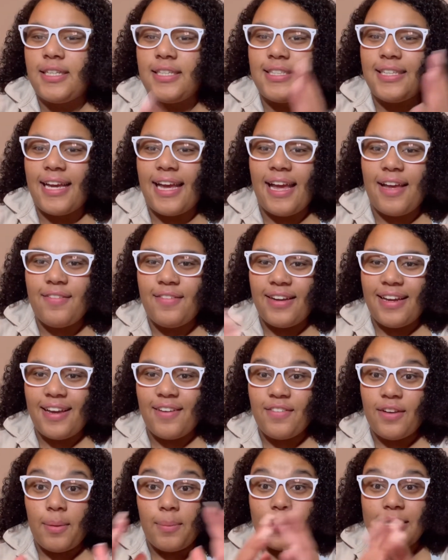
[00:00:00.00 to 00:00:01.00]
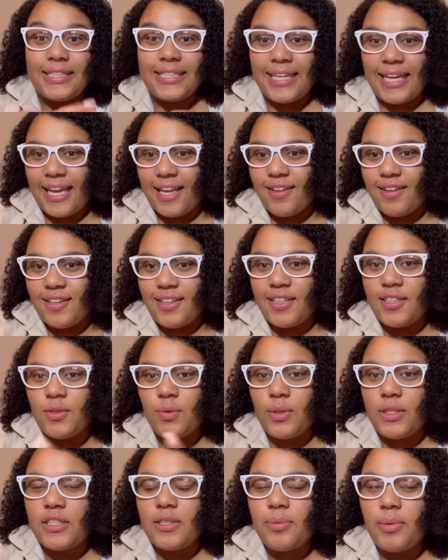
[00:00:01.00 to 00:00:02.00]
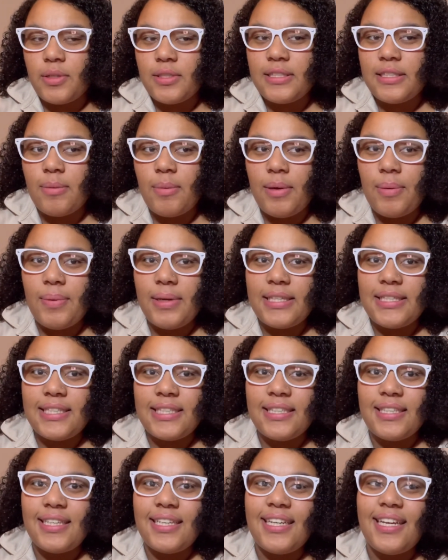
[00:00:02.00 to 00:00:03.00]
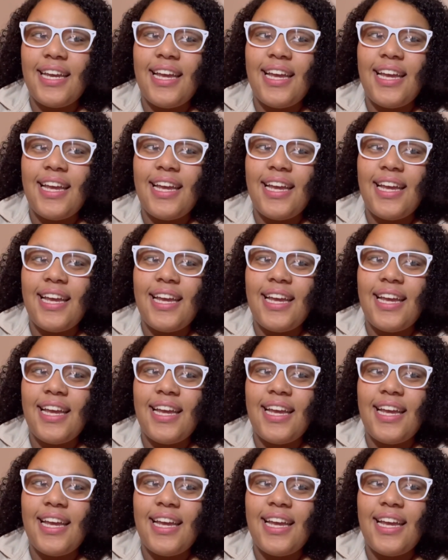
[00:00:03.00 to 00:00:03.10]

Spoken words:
it's a half and half coming together is what it's supposed to be, basically.